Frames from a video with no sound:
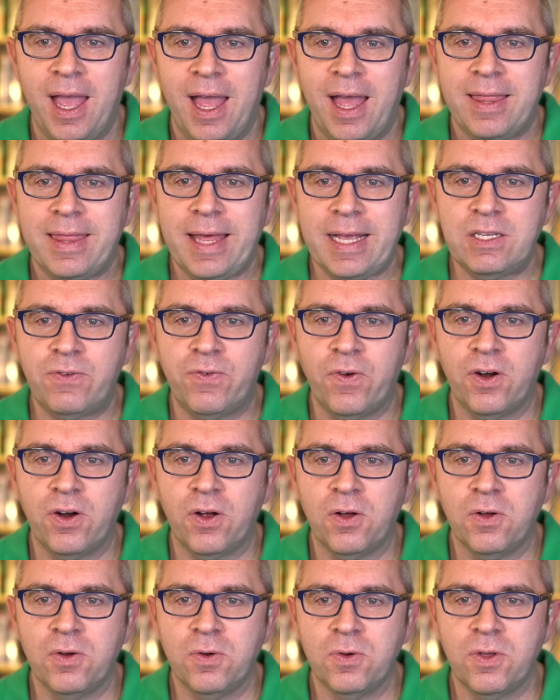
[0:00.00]
Thanks
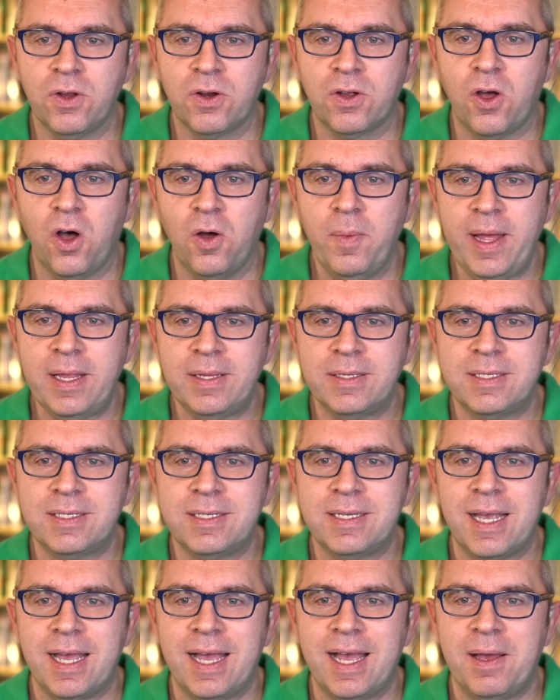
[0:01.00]
for all your
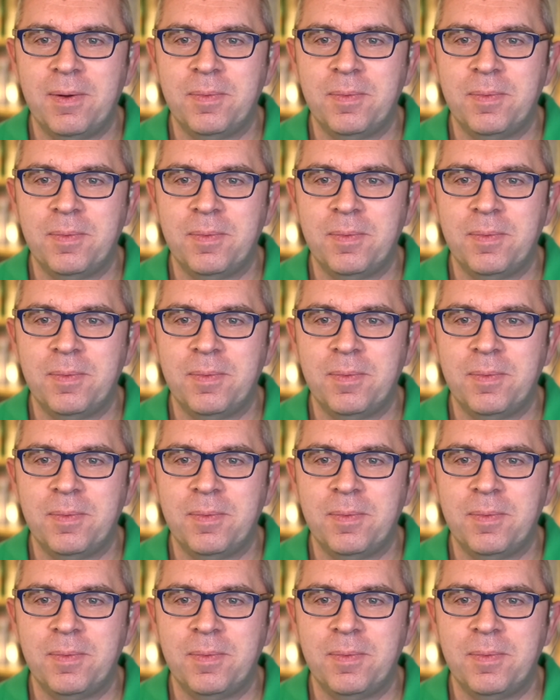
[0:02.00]
comments.